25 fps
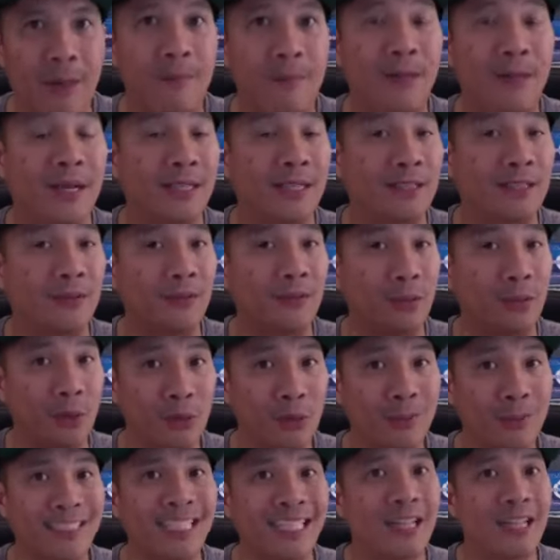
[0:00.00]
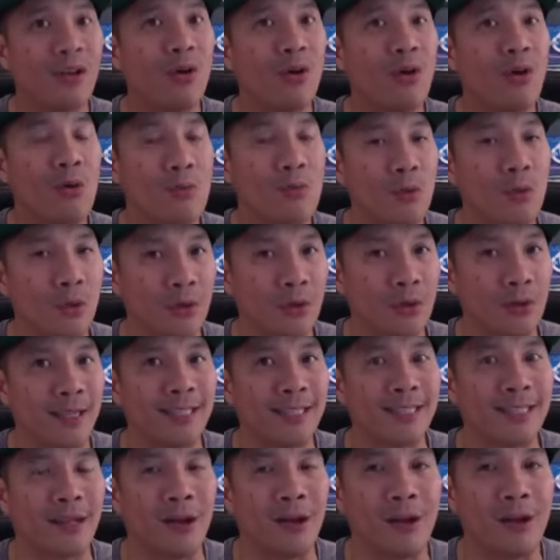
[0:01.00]
Because if you don't tell a homeowner
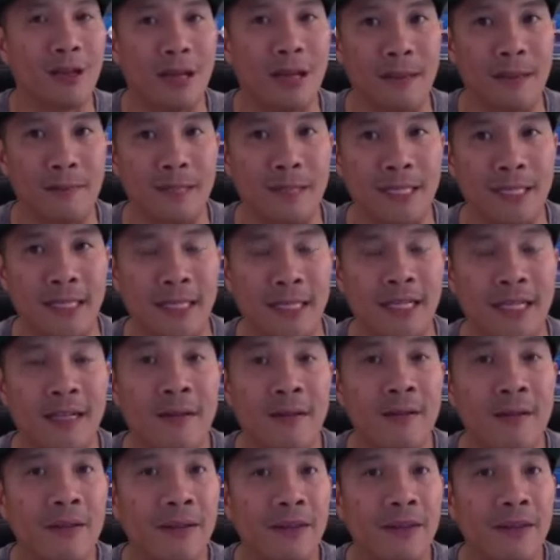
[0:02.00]
it's an online meeting